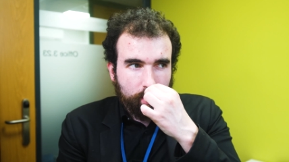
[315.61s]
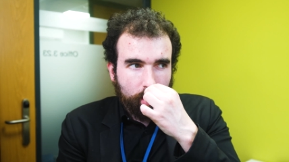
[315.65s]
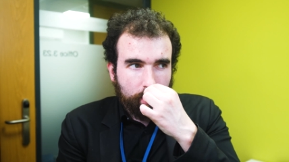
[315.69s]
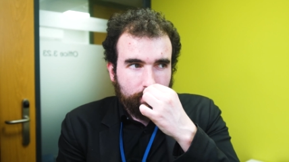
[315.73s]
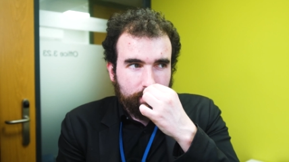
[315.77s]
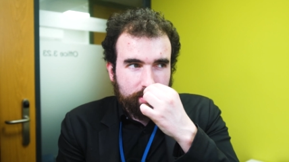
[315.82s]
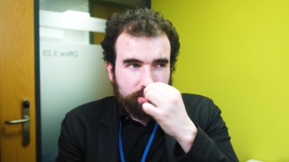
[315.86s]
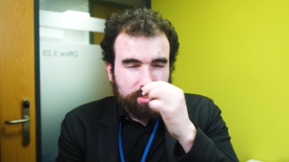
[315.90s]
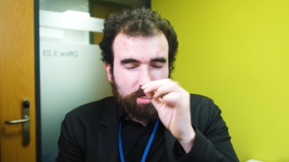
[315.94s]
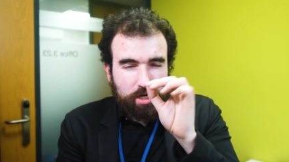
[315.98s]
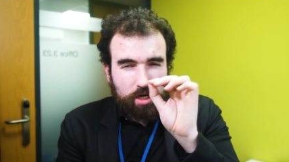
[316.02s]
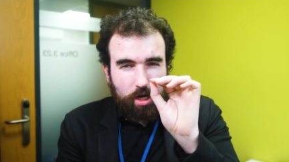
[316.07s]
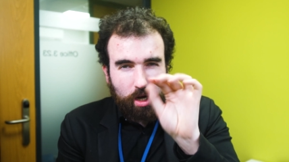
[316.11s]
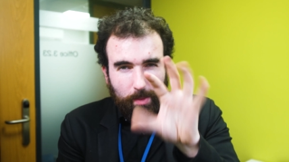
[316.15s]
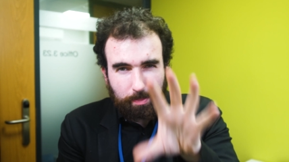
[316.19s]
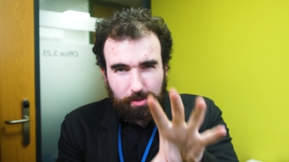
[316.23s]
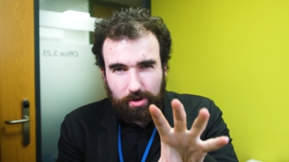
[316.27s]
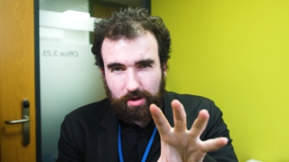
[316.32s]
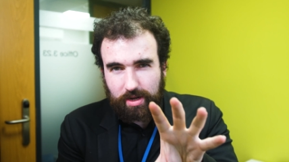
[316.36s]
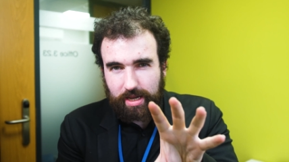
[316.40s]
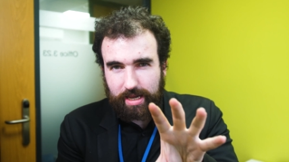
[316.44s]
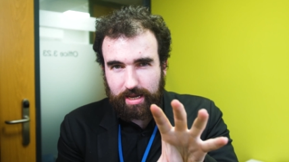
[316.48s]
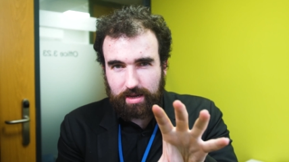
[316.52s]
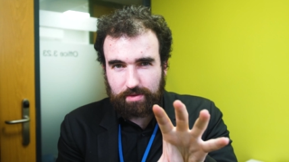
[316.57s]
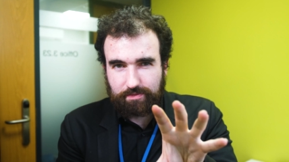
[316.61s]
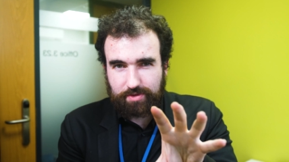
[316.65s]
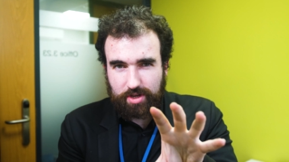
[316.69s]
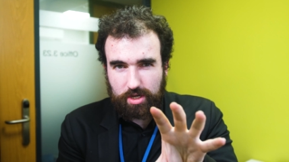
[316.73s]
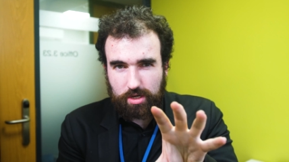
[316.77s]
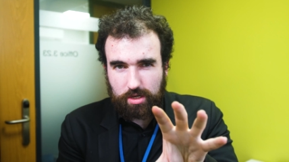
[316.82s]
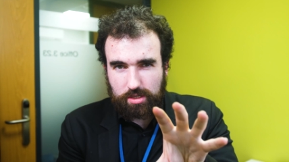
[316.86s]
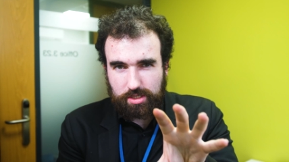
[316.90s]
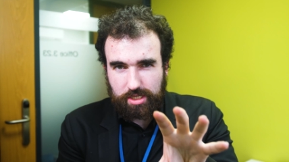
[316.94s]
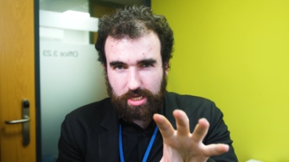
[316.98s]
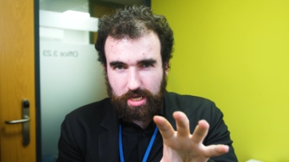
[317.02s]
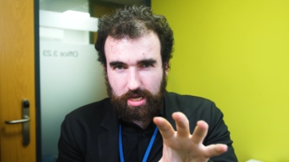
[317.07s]
there's a couple of
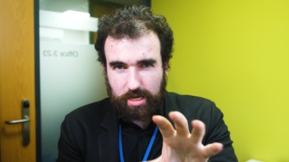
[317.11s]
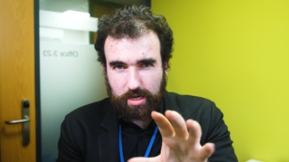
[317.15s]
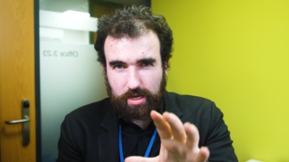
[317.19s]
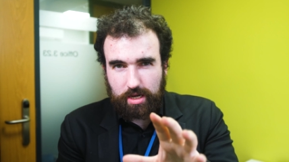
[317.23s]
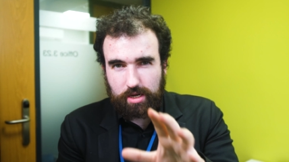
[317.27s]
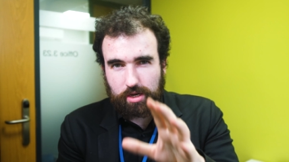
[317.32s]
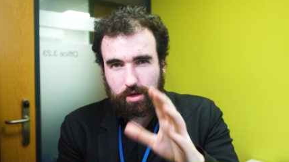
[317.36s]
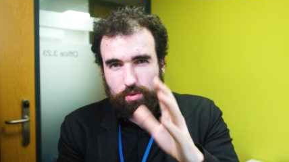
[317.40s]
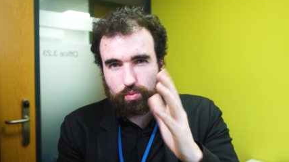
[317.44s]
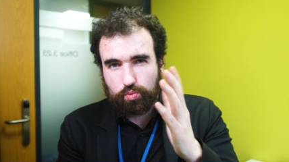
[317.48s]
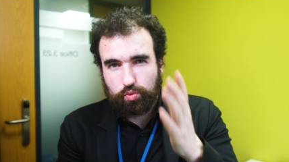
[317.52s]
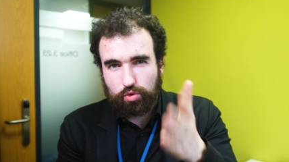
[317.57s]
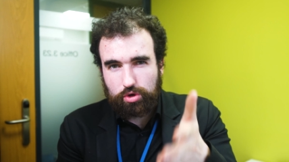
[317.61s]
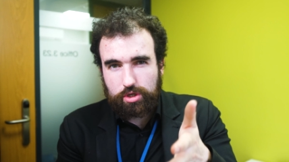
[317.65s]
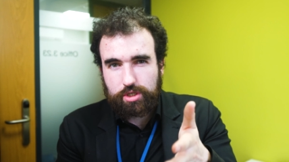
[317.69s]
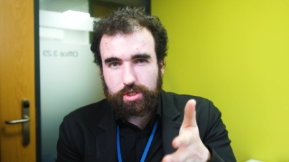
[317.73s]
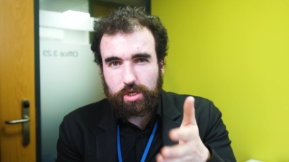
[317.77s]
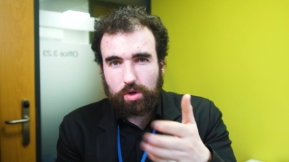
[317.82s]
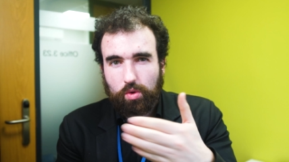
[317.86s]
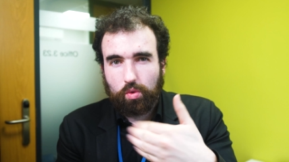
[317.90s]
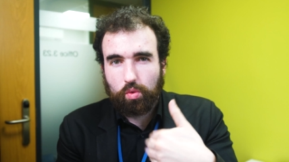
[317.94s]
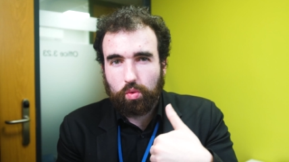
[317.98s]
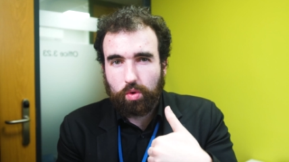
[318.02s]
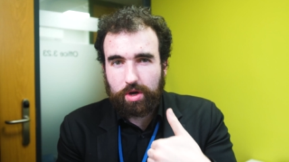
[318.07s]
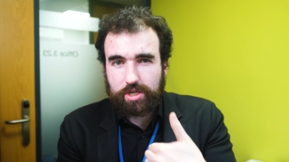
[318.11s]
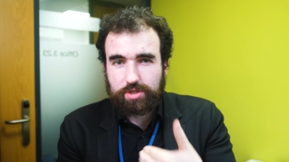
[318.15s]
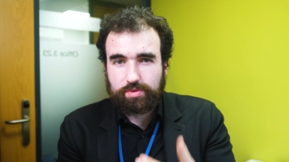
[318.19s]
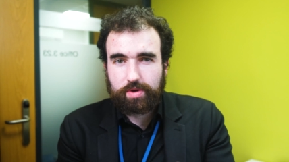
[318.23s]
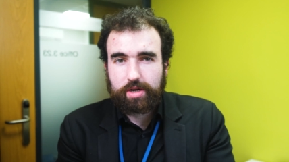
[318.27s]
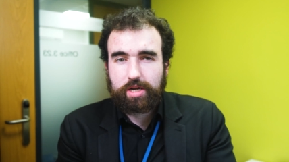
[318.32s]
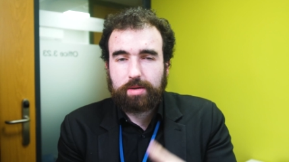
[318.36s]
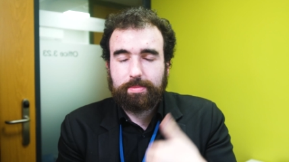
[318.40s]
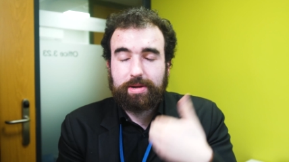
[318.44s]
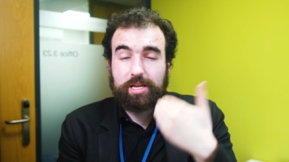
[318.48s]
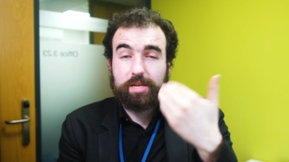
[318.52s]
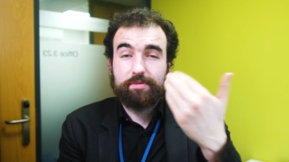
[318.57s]
caveats here, and I would always
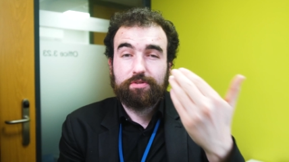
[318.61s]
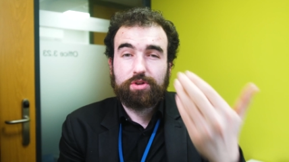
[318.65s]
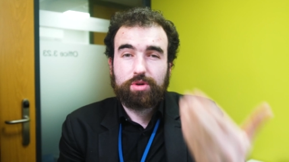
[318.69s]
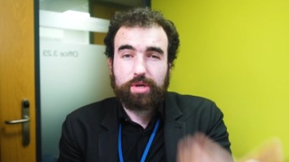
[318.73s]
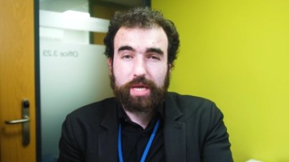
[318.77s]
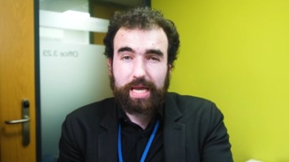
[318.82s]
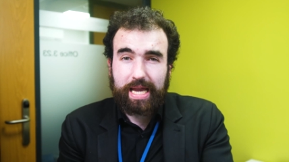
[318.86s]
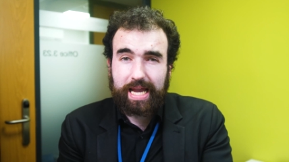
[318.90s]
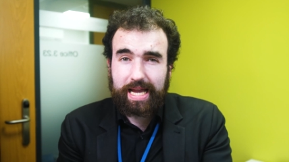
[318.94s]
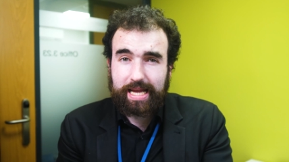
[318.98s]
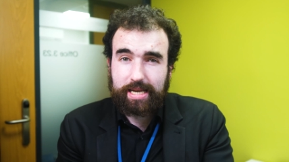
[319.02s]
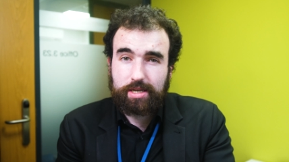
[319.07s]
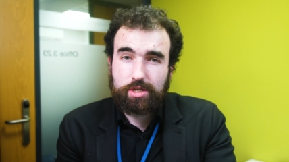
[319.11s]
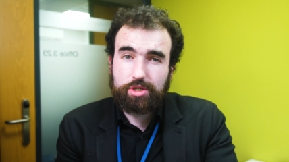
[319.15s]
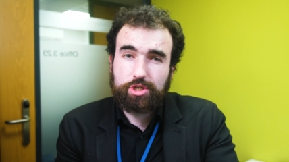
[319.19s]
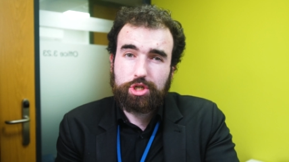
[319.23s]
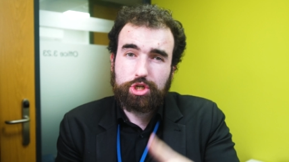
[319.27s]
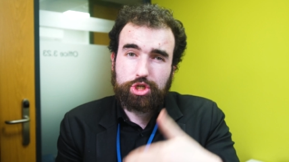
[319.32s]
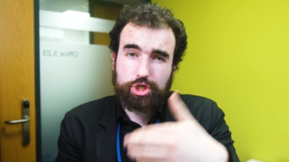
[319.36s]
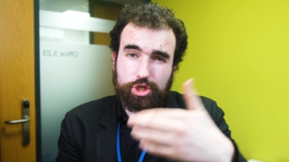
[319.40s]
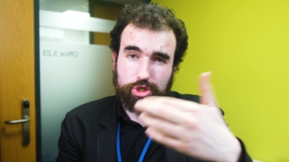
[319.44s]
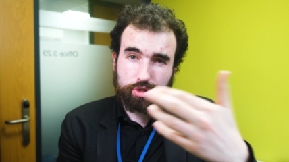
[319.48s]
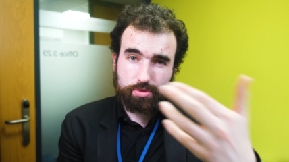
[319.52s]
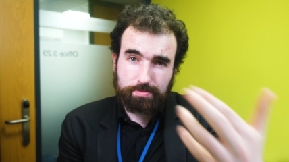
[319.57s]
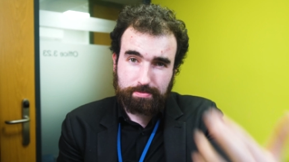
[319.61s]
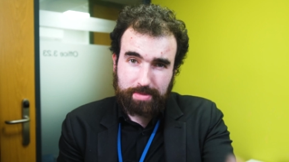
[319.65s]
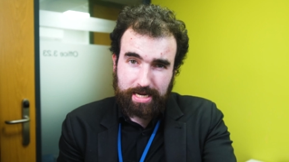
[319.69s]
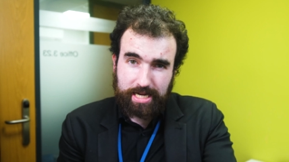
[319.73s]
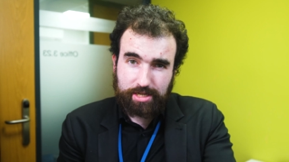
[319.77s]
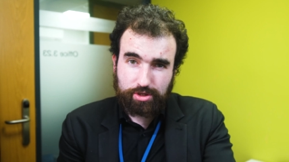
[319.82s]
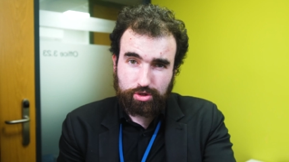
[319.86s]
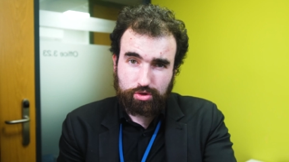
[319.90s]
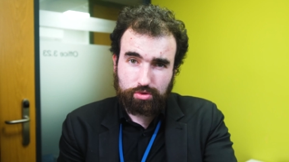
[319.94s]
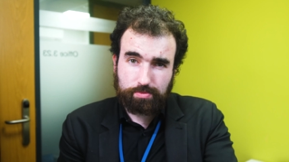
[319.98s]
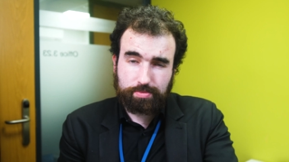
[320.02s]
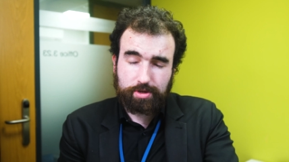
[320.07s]
recommend, if you can, to shoot
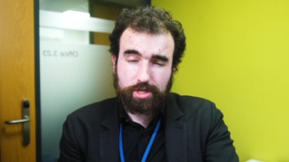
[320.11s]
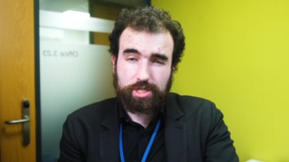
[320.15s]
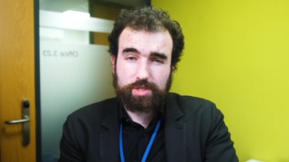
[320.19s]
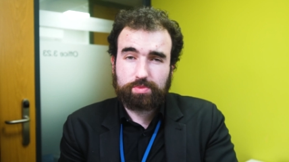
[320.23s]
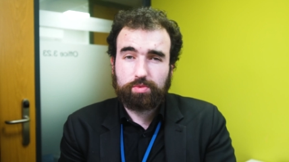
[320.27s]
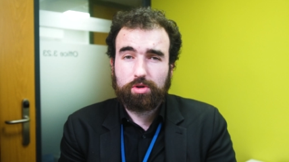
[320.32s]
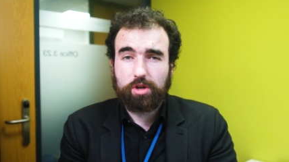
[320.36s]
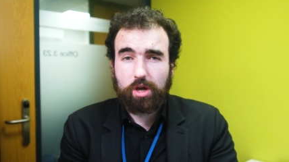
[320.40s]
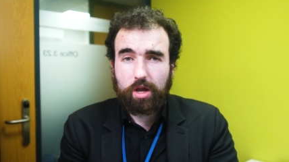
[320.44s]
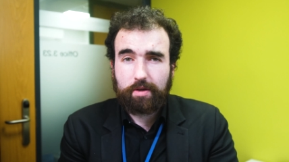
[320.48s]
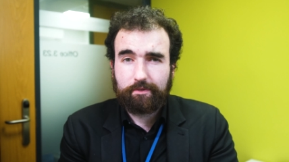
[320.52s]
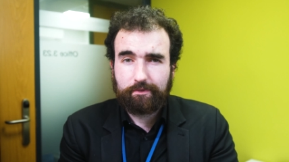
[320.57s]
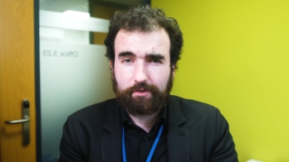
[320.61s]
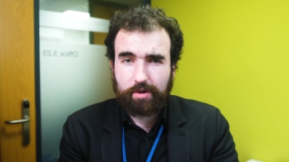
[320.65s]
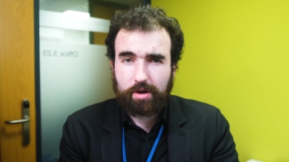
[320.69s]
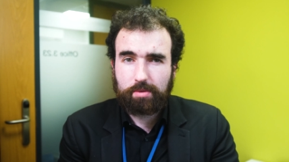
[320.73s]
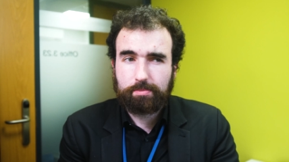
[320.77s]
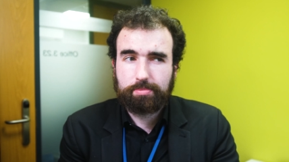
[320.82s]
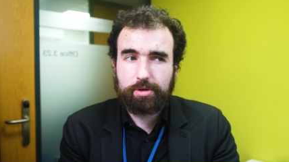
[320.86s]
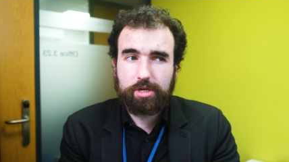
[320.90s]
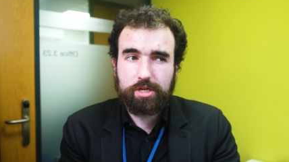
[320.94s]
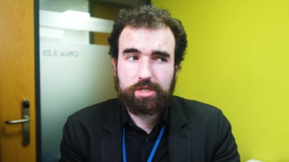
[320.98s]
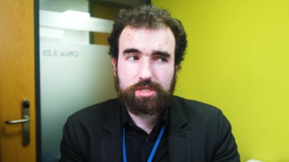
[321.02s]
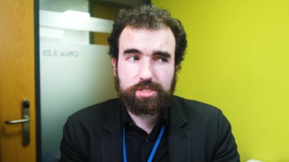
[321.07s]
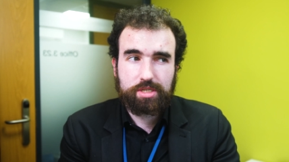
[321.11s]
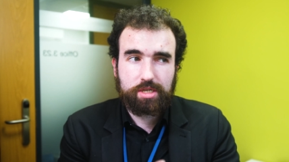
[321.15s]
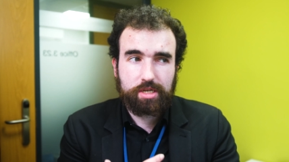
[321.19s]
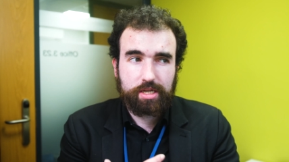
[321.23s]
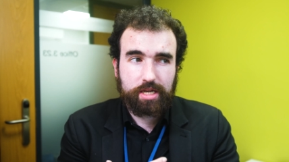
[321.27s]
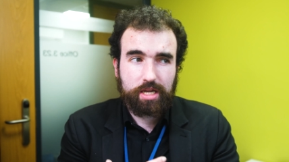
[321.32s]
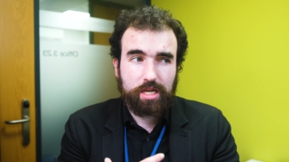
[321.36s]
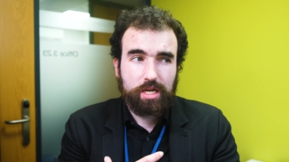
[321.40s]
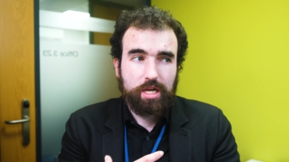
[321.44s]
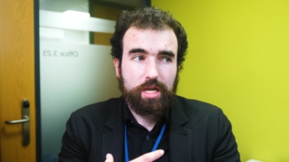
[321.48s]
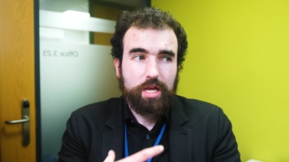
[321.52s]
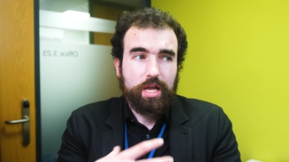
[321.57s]
manual, because what I found
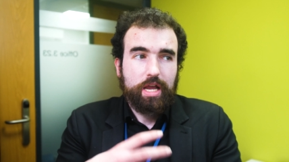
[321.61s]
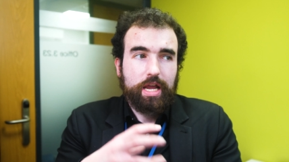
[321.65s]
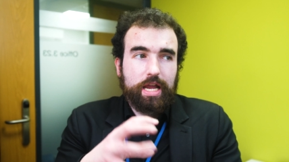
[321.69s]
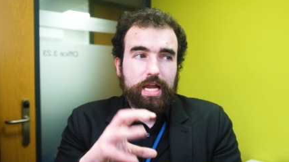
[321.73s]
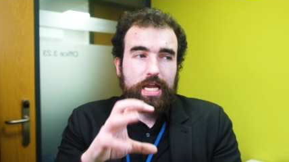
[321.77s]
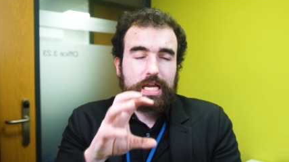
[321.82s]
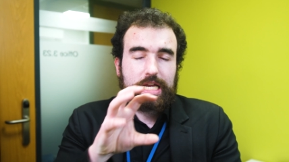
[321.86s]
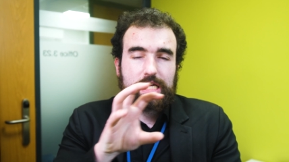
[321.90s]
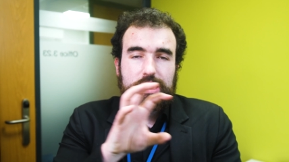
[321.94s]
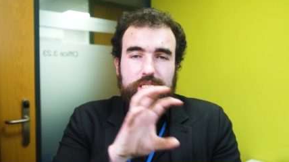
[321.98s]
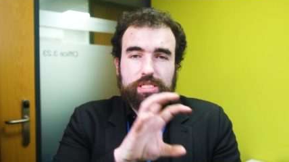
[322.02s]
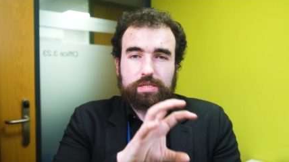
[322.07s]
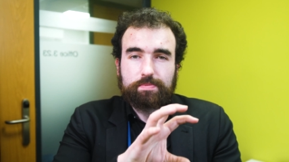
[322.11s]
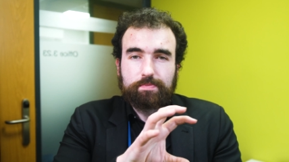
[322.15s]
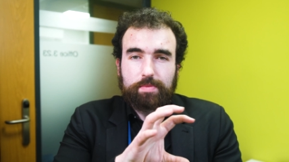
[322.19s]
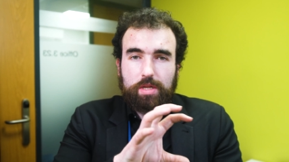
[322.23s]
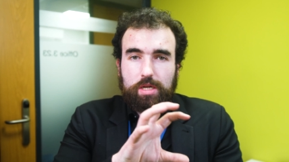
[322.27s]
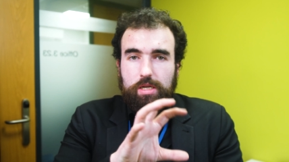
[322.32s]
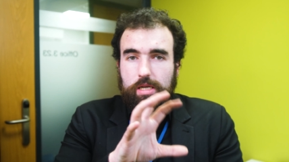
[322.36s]
personally is,